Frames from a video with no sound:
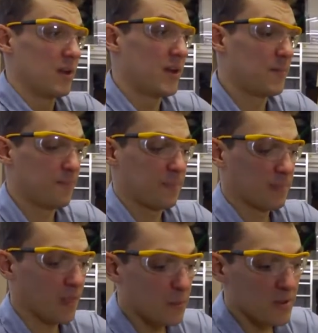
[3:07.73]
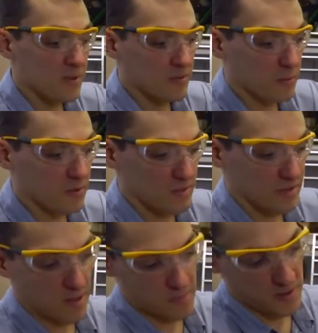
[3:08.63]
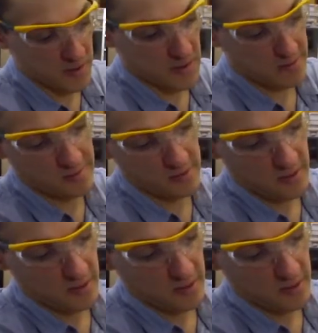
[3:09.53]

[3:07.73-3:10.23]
And the reason that's happening is